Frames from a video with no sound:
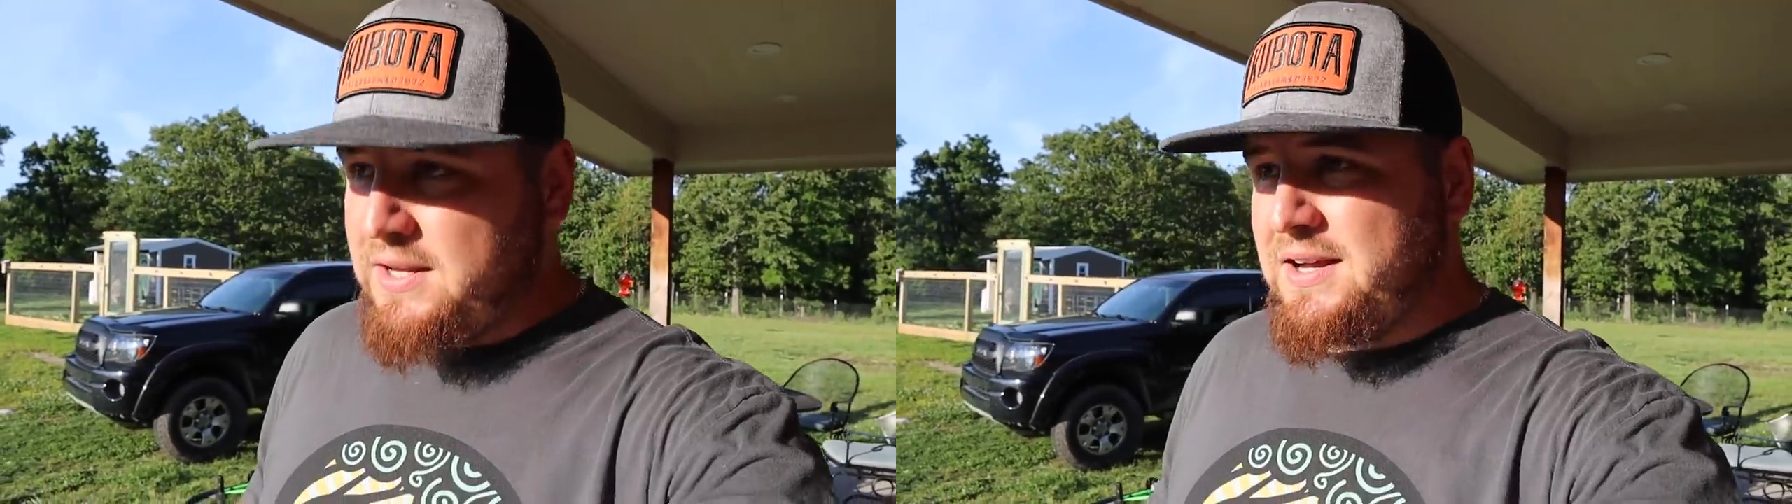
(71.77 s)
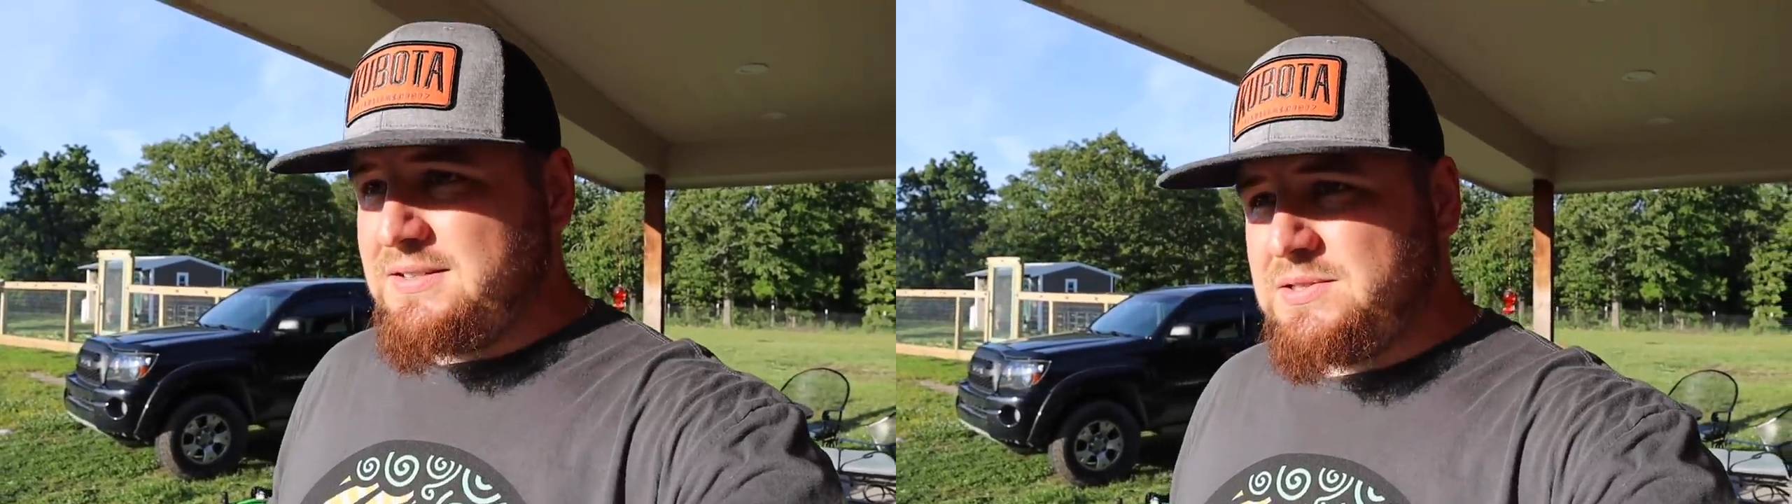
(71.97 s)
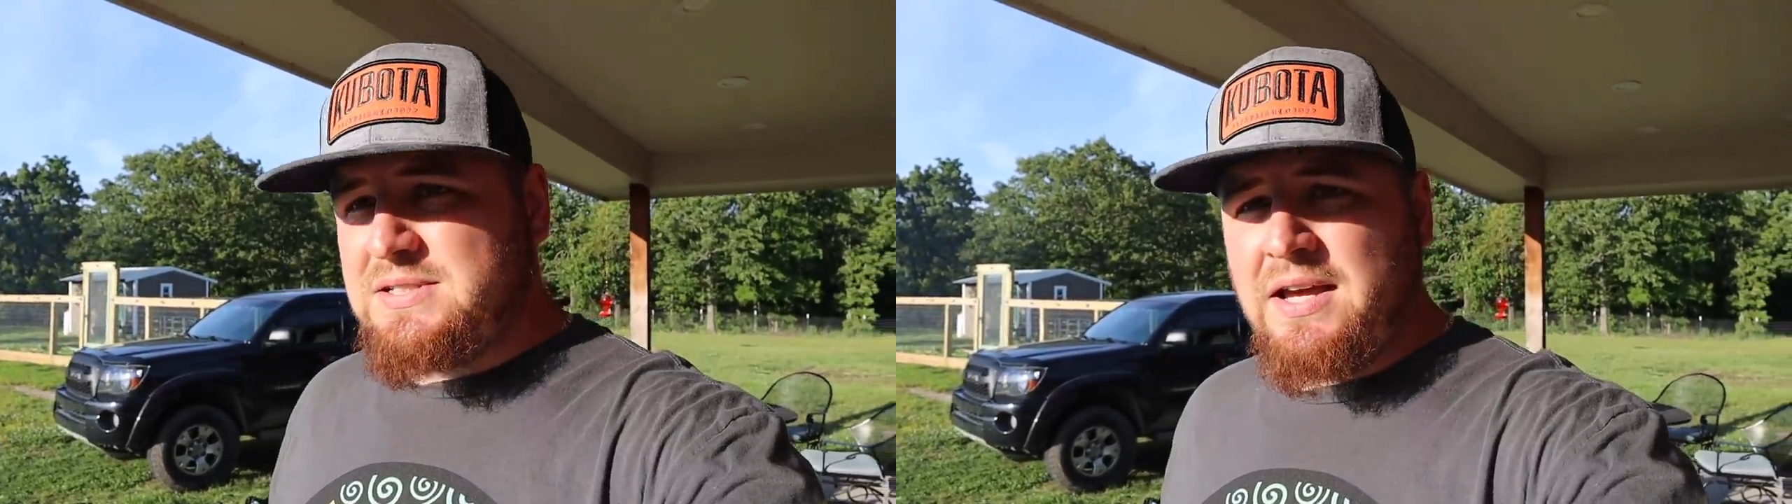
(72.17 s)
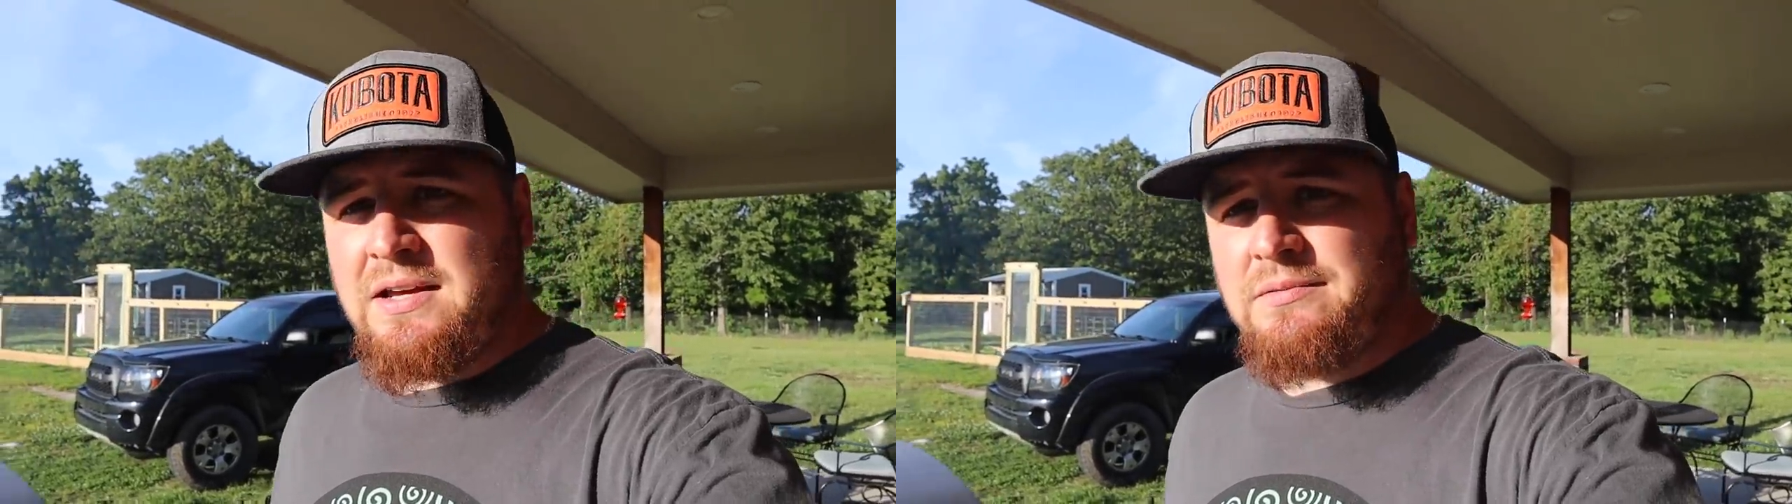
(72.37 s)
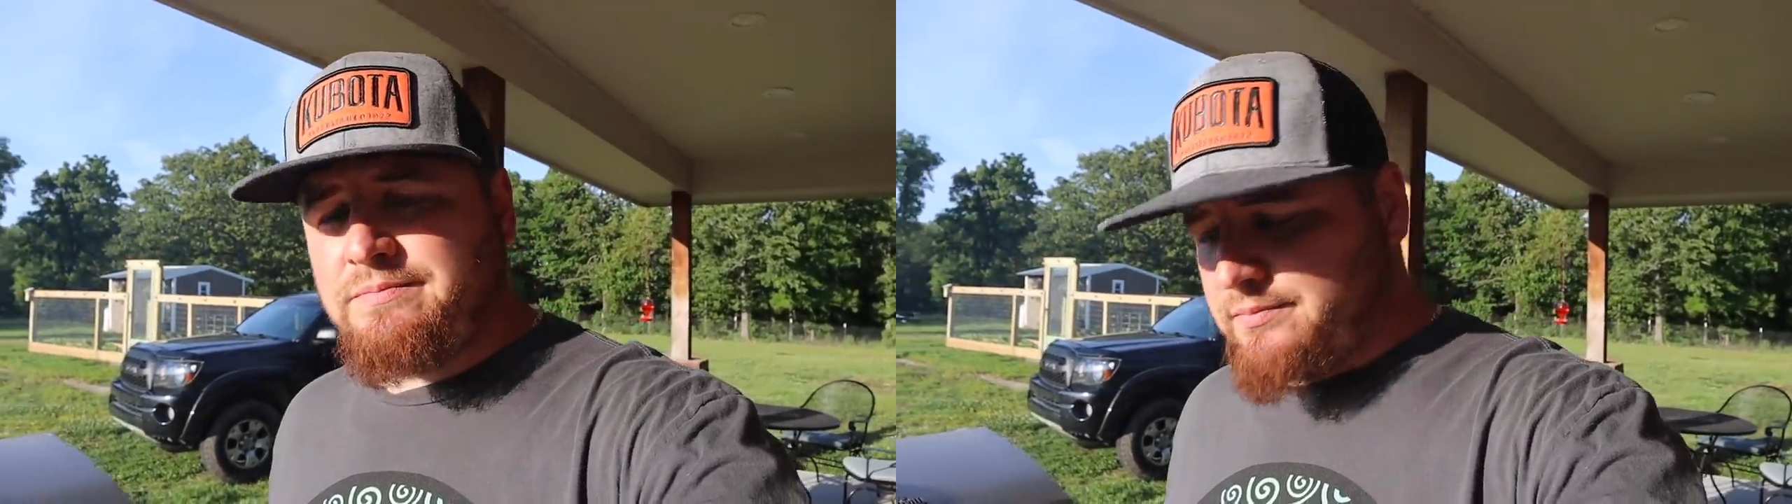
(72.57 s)
like I was
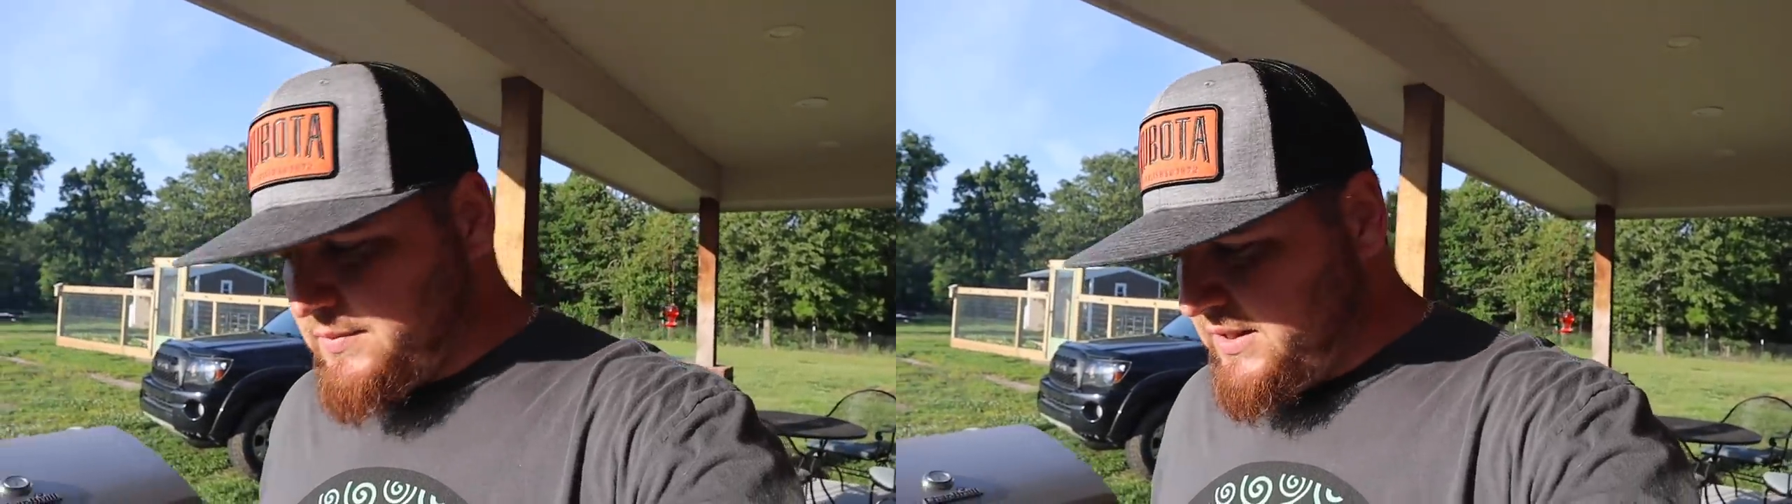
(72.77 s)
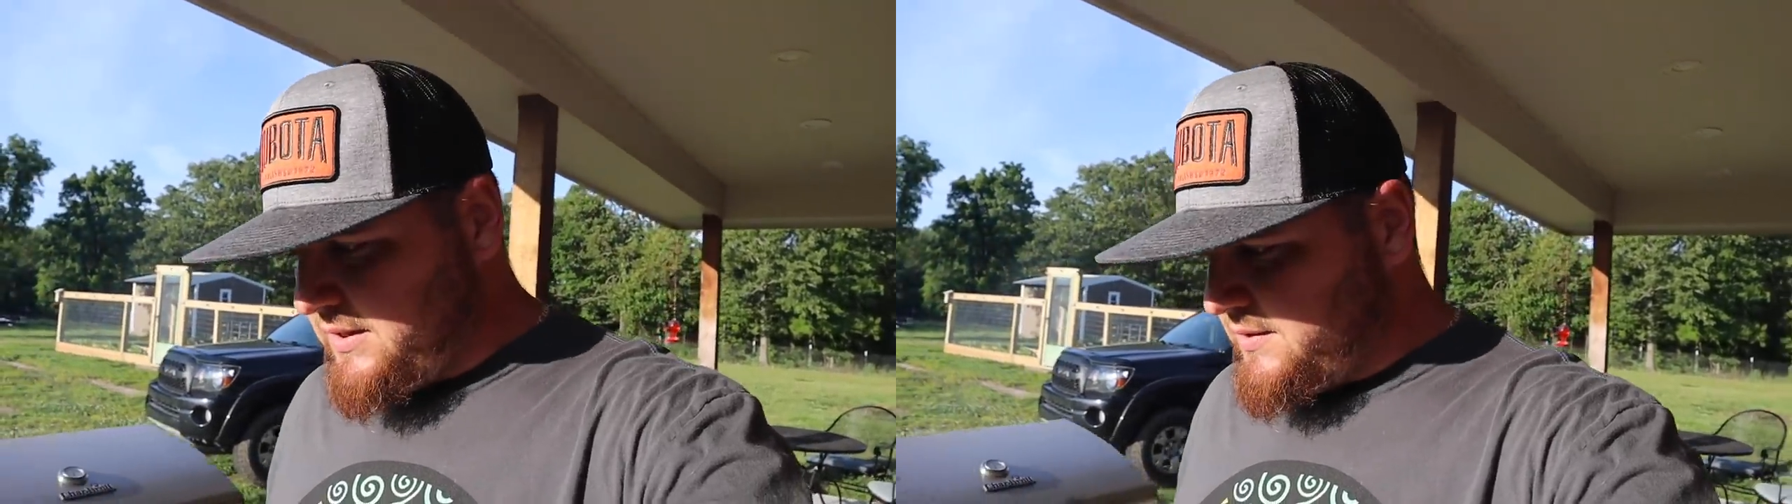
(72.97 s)
saying. We got